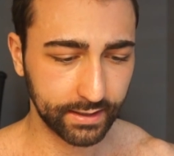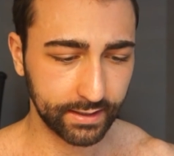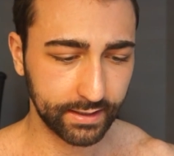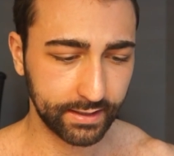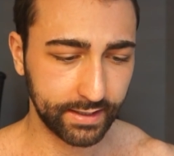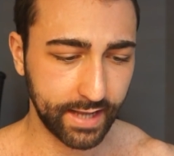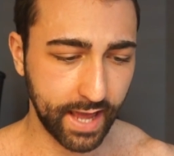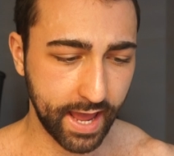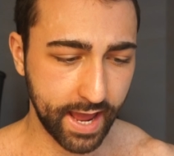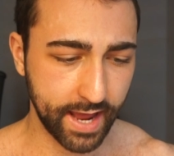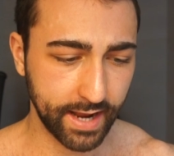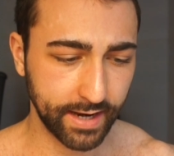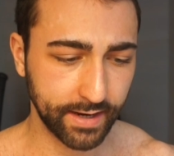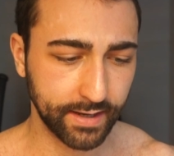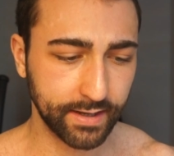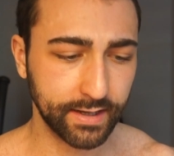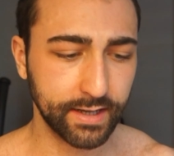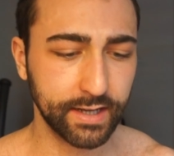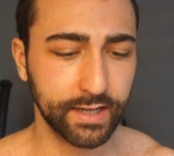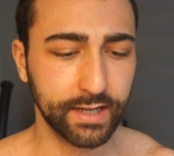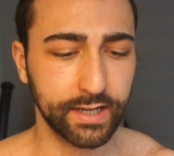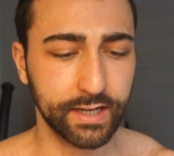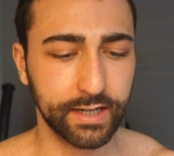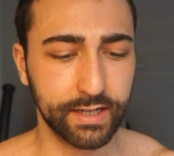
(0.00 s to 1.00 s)
Then
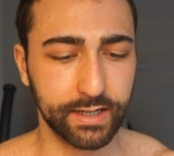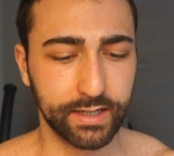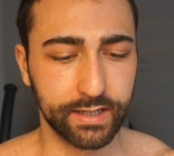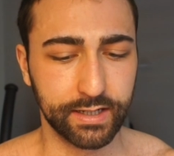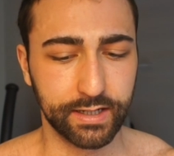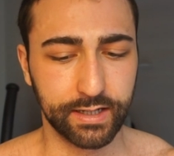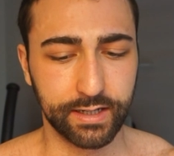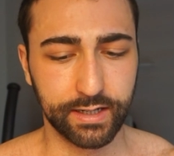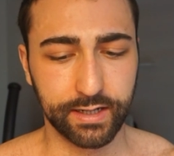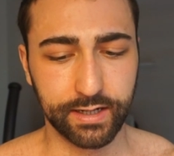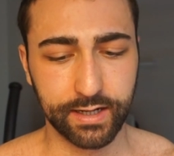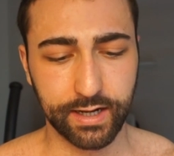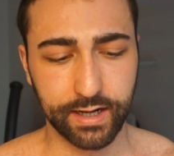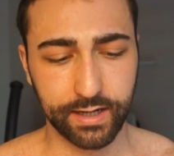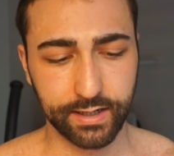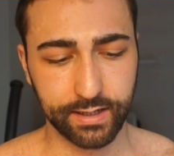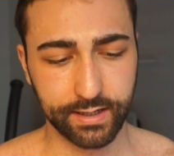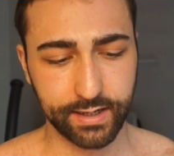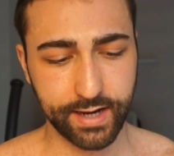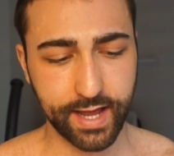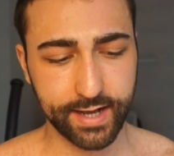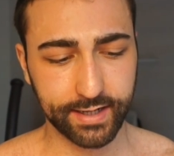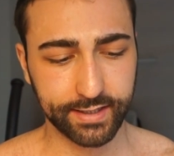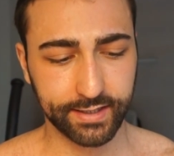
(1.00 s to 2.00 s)

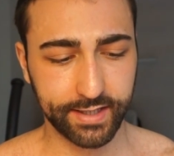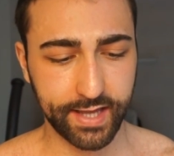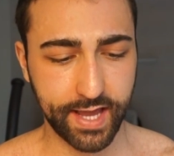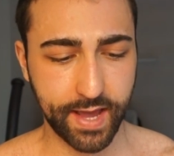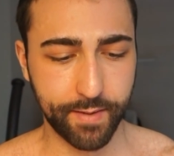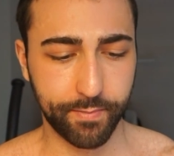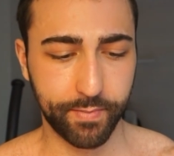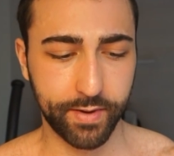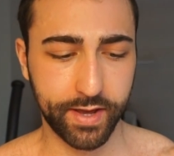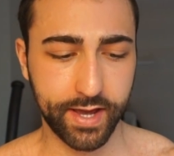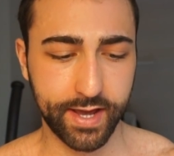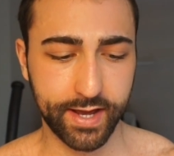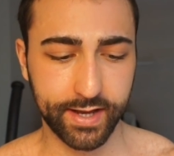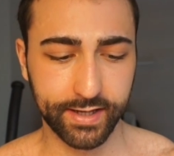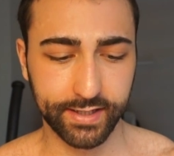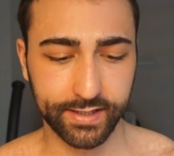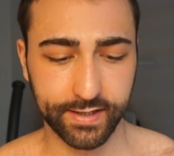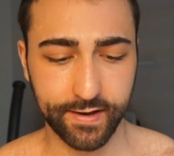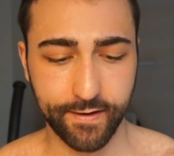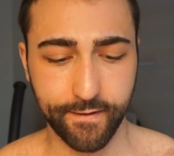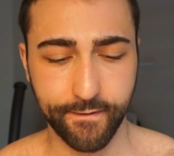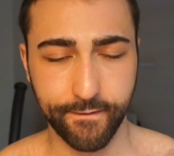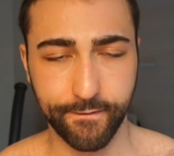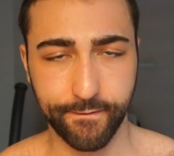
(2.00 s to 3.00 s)
next step is
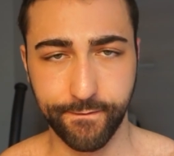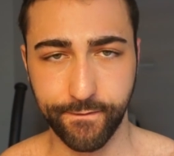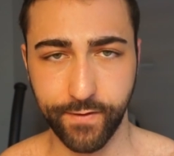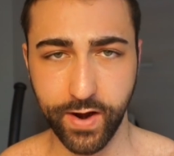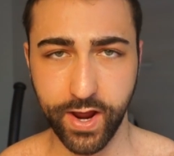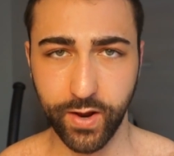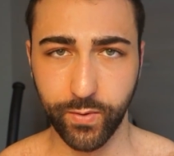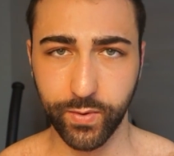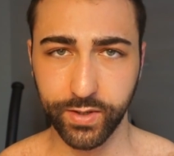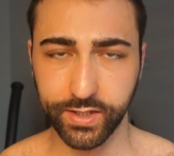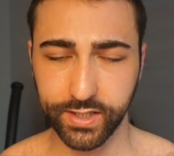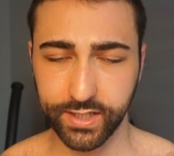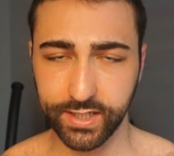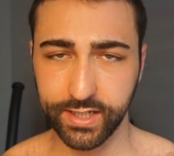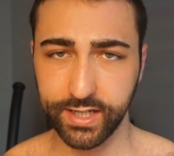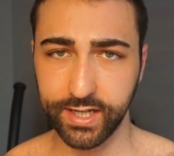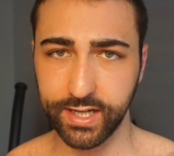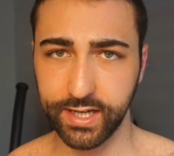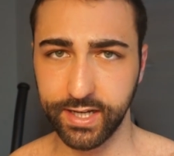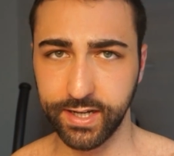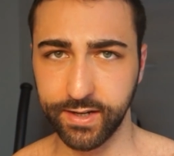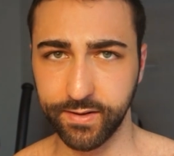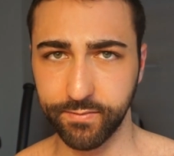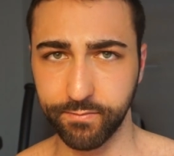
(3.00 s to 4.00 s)

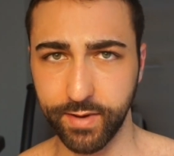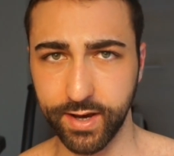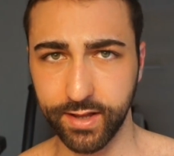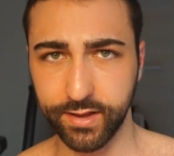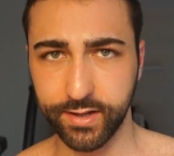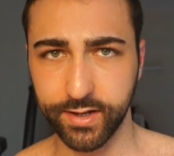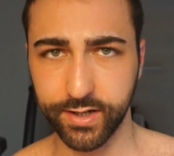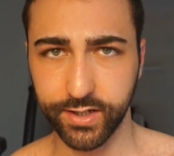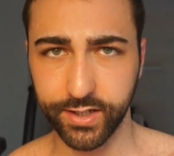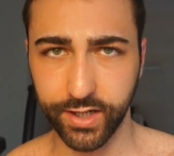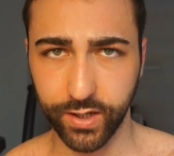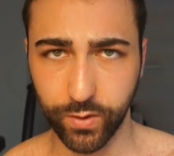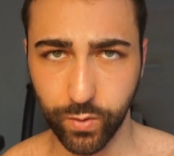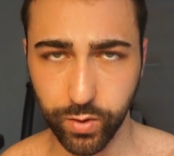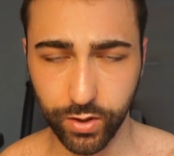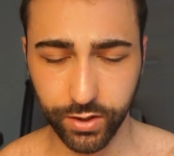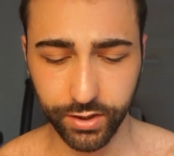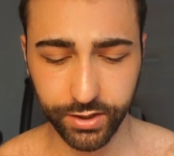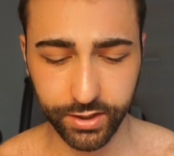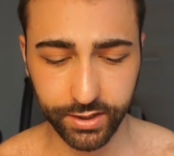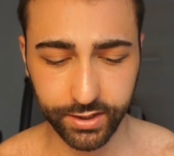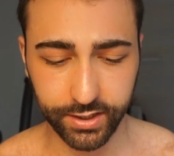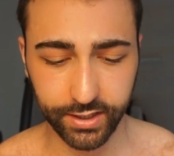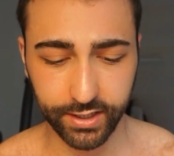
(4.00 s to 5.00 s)
frequency in better the
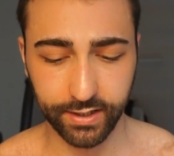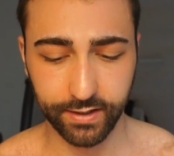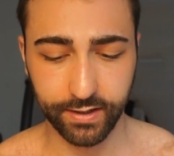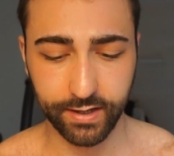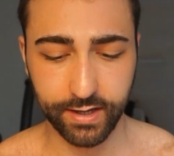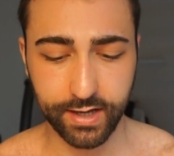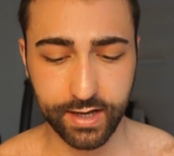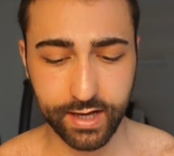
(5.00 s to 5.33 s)
quantity.